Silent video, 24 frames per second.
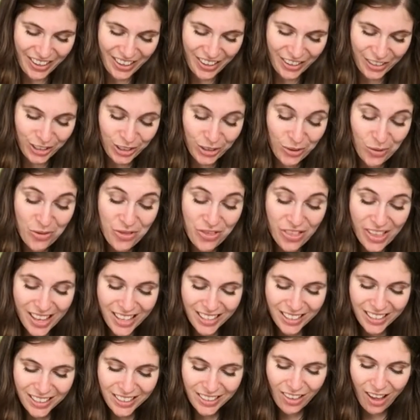So
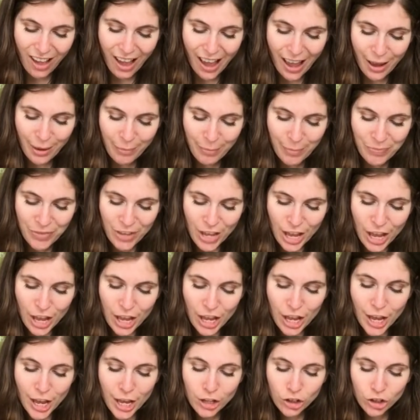this slime
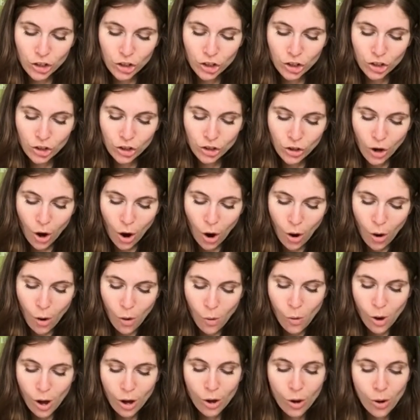is
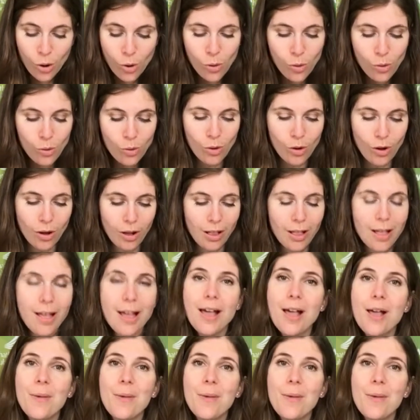so cool